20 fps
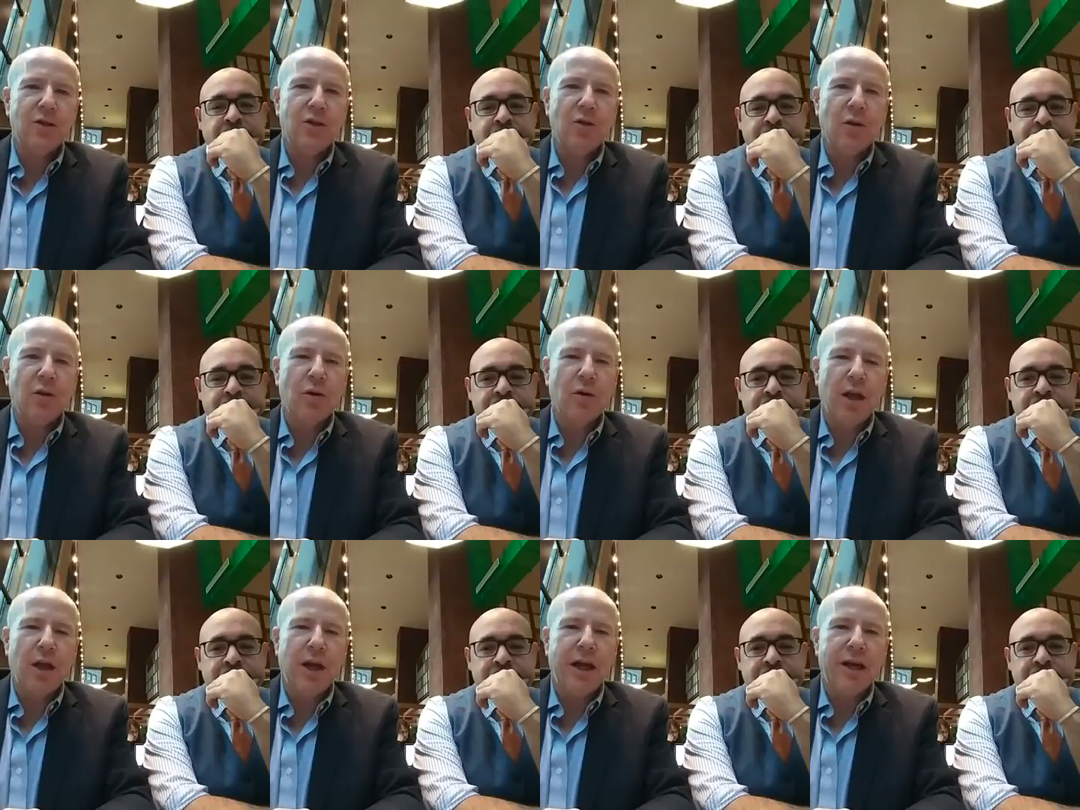Speaker 1: So
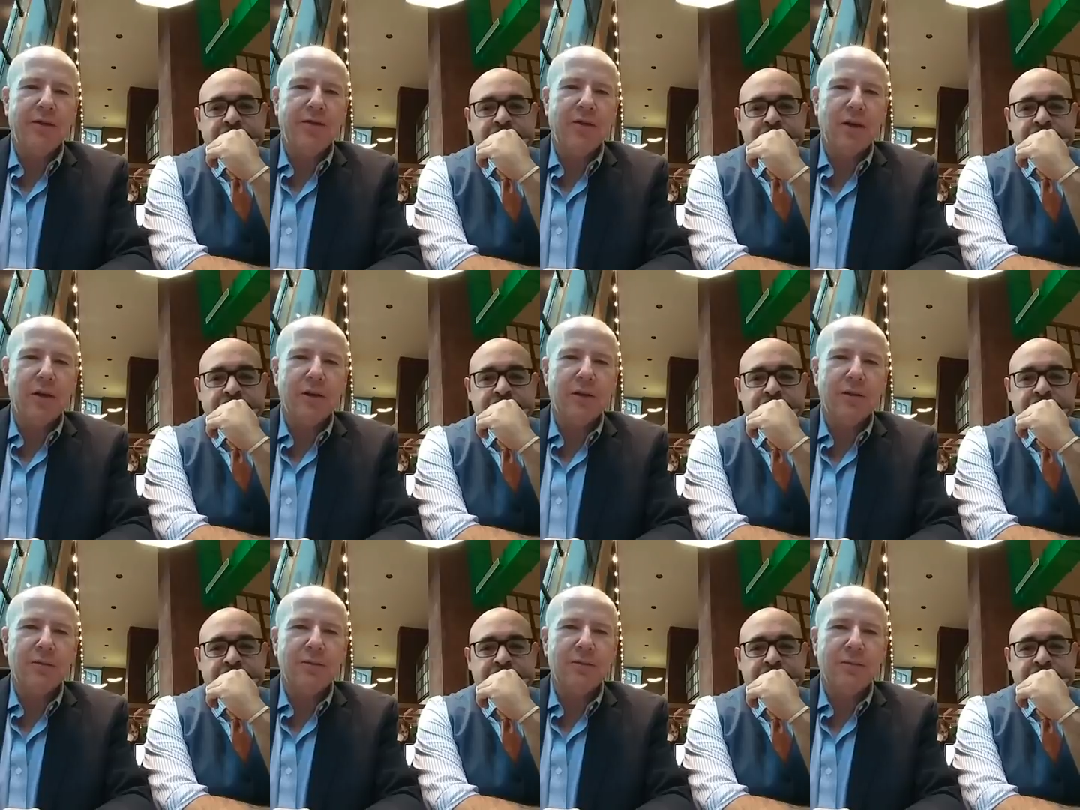we're live
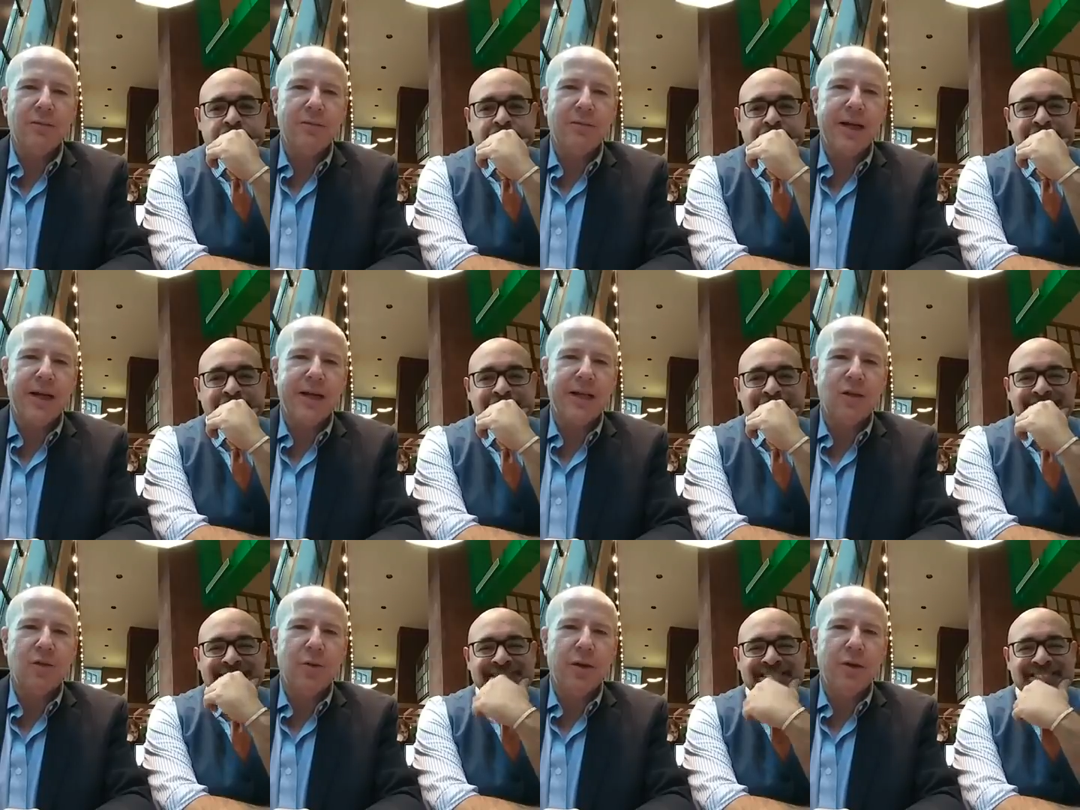here,
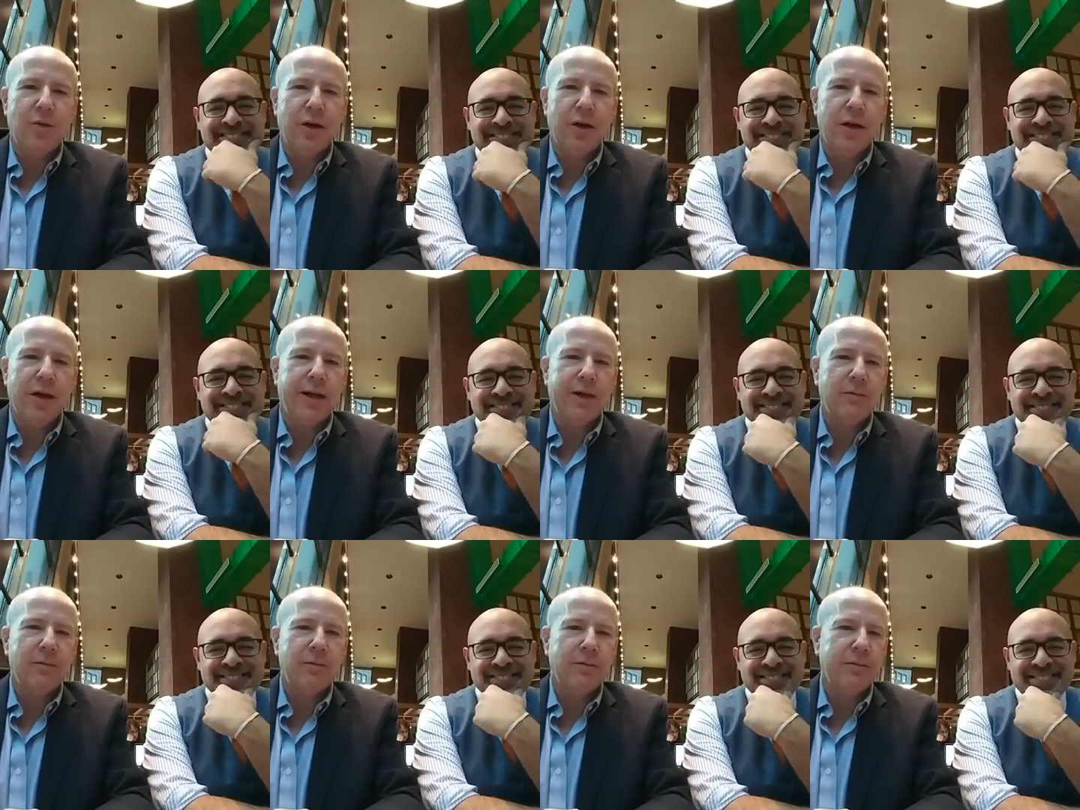Matt
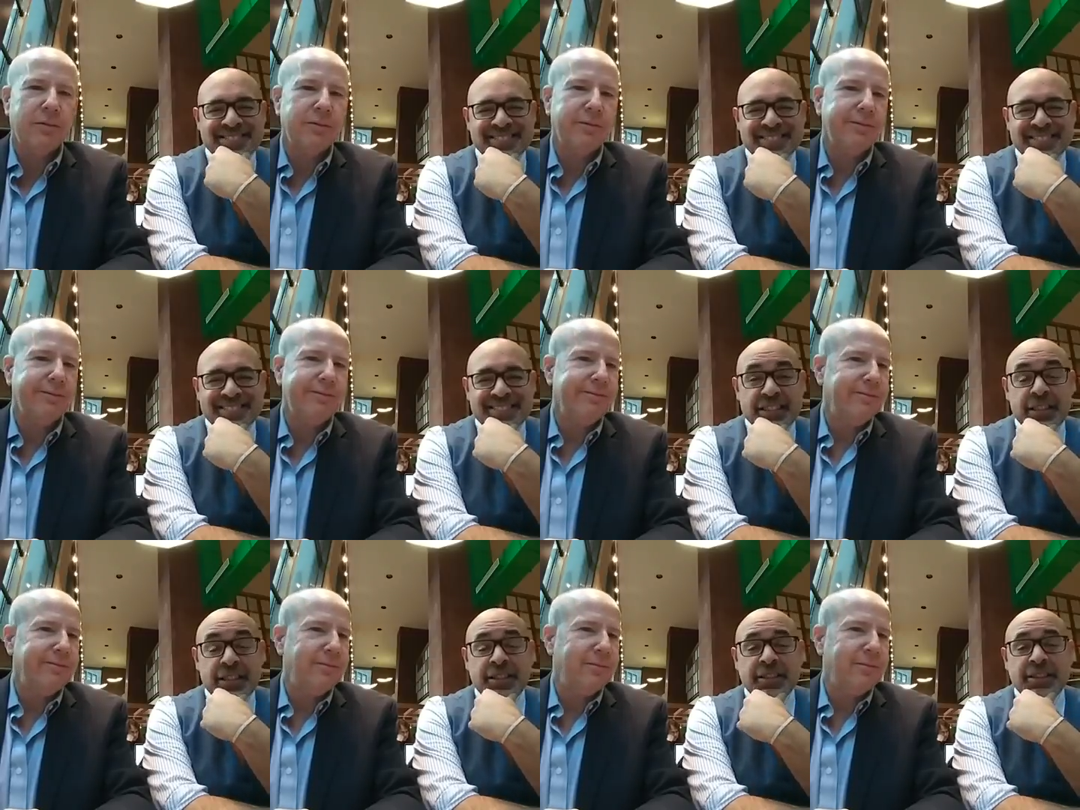Sweetwood and
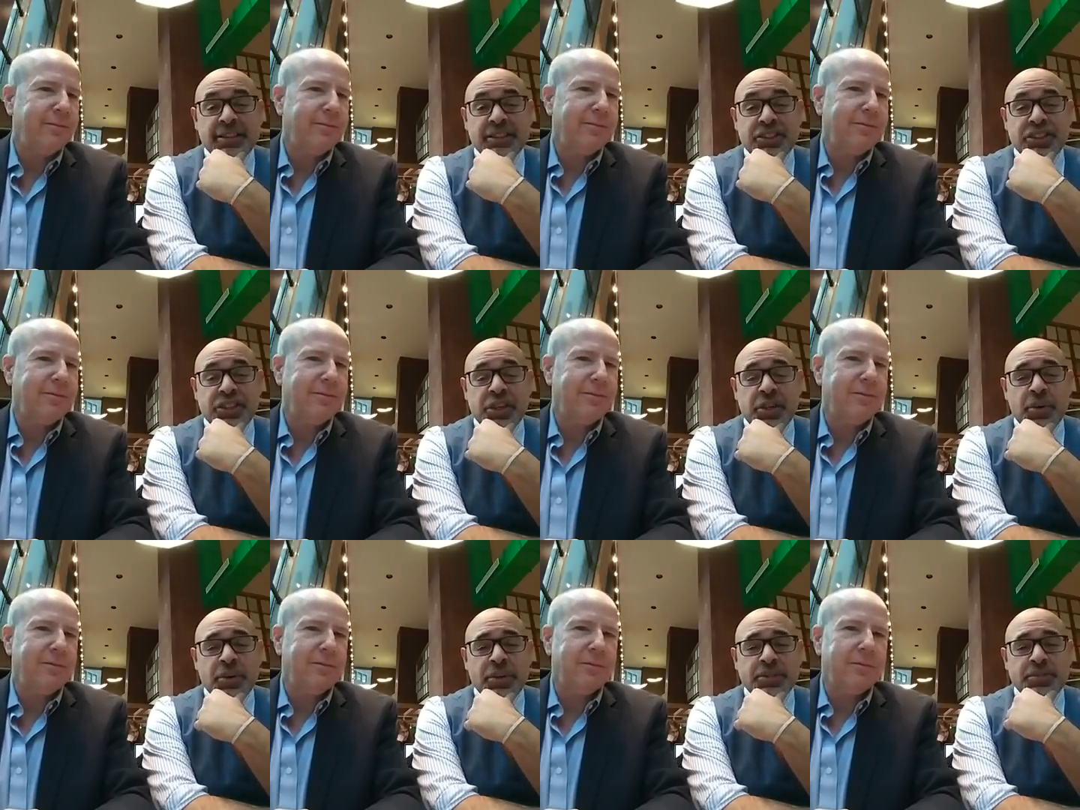
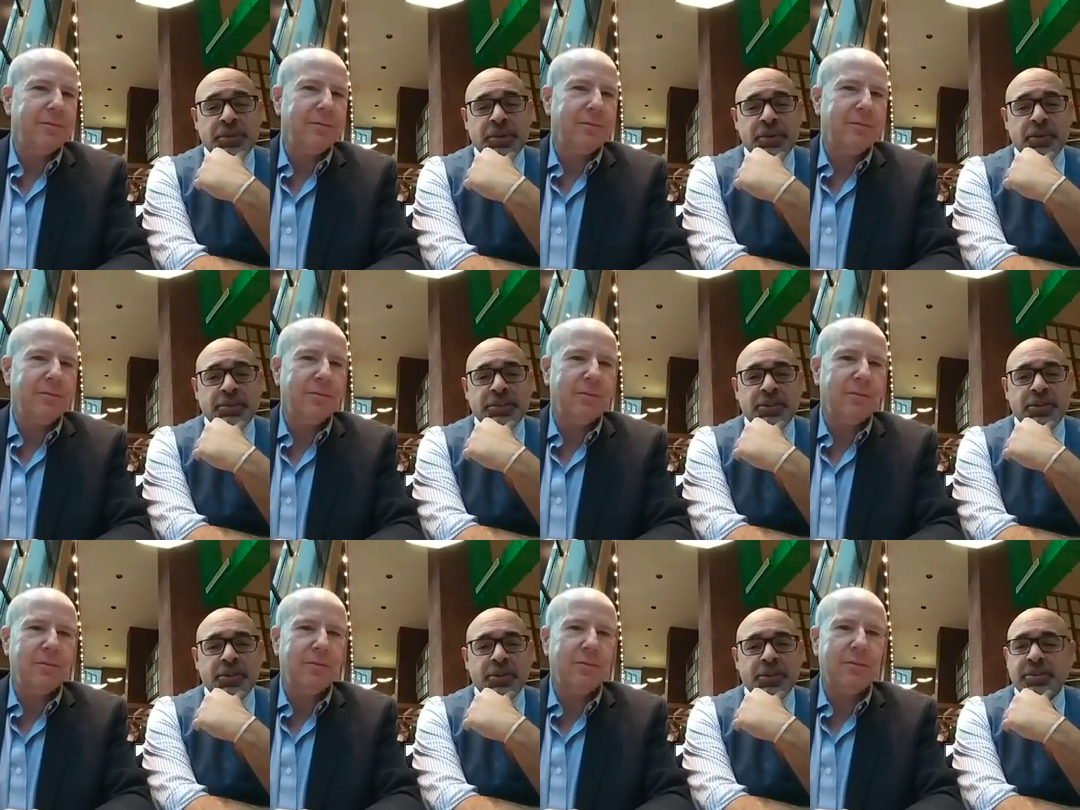Geo
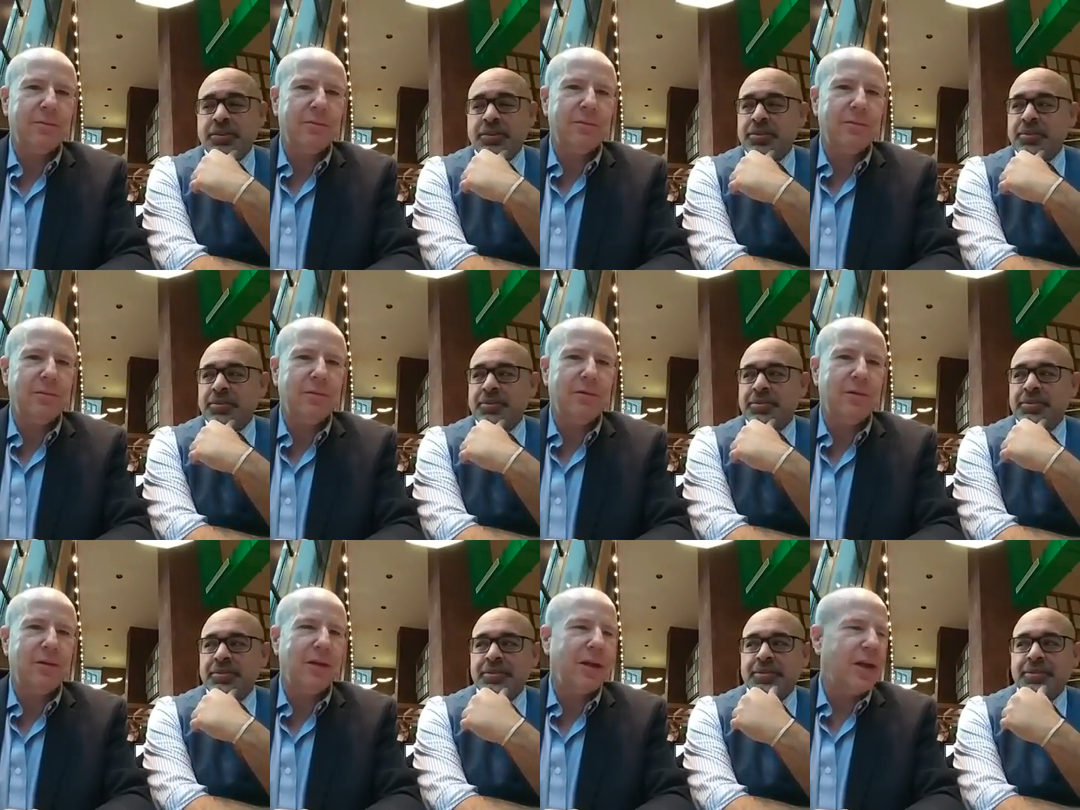Espinoza, or
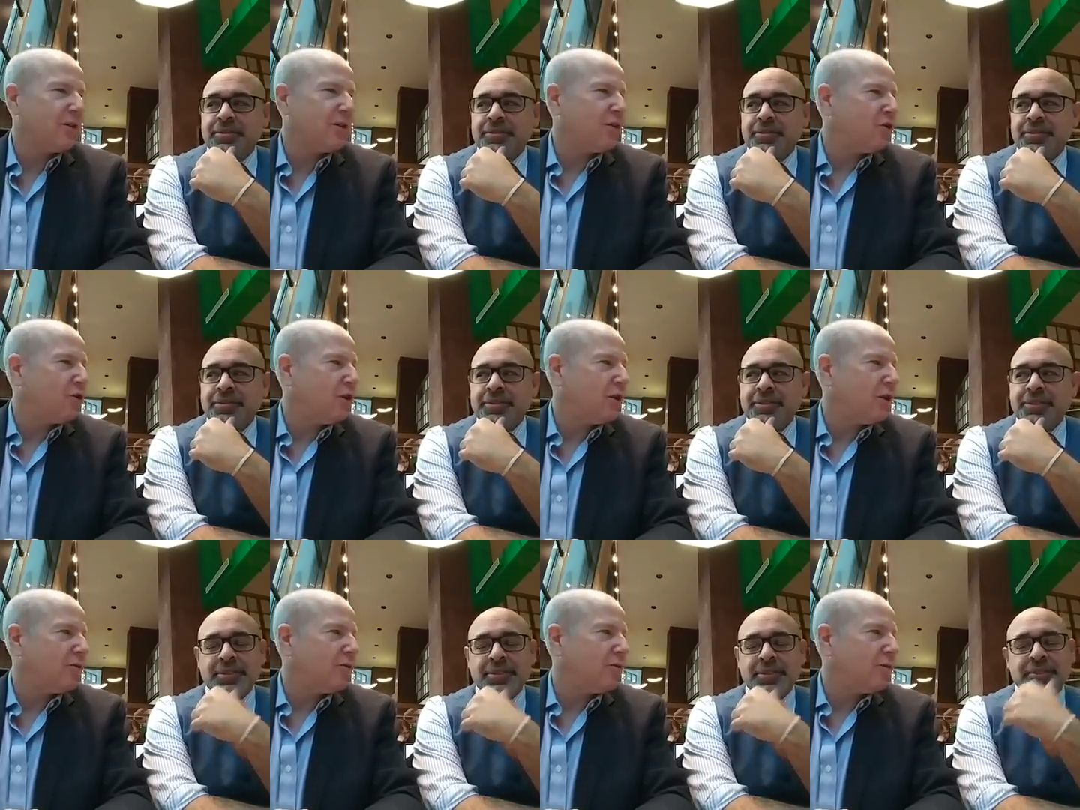
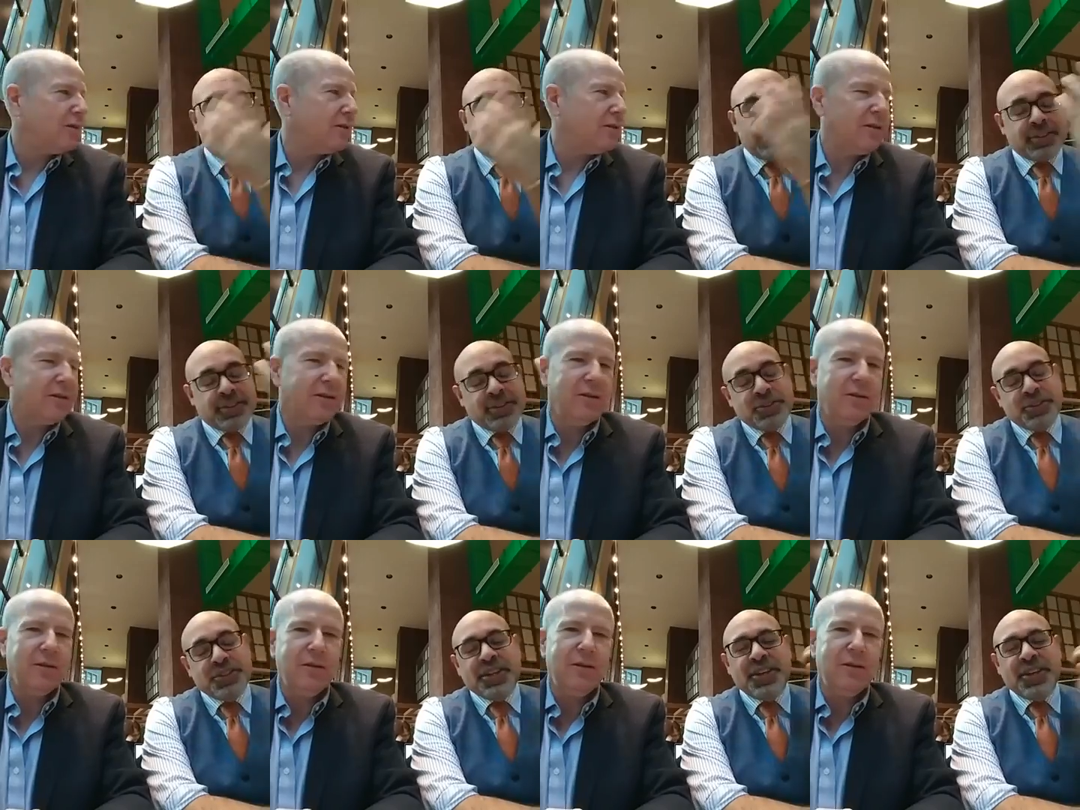Doctor Geo.
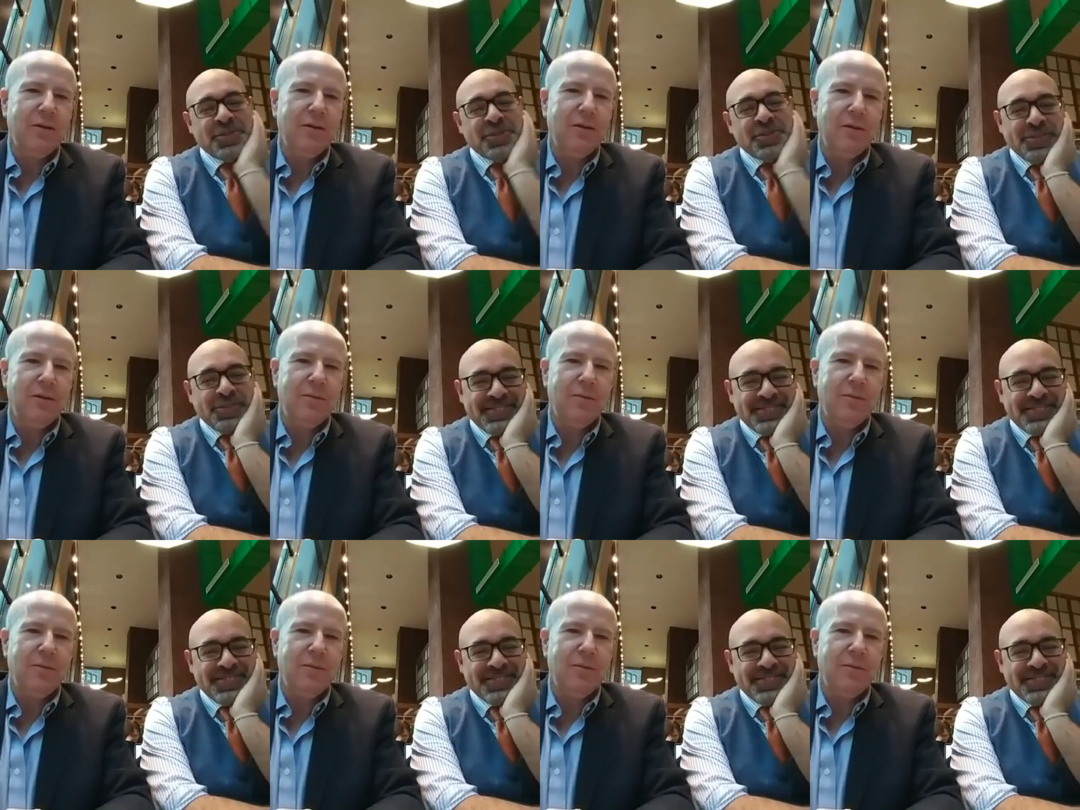Doctor Geo.